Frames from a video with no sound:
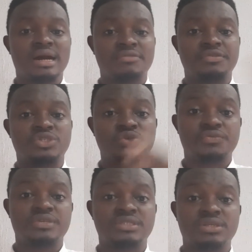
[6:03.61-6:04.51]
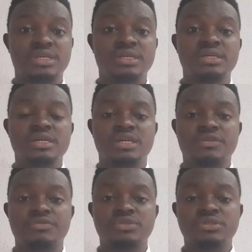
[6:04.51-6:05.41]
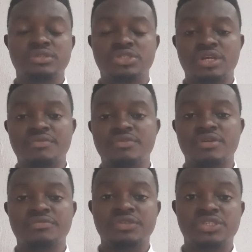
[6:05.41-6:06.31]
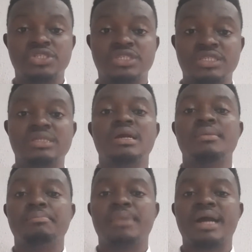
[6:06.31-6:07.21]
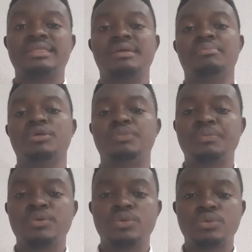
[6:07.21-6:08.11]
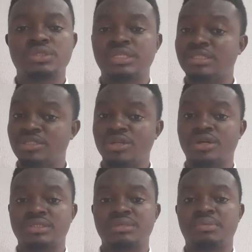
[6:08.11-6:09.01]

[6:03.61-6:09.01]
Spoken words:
Phase 2, Phase 3, even Chevron, VGC back then, but people did not,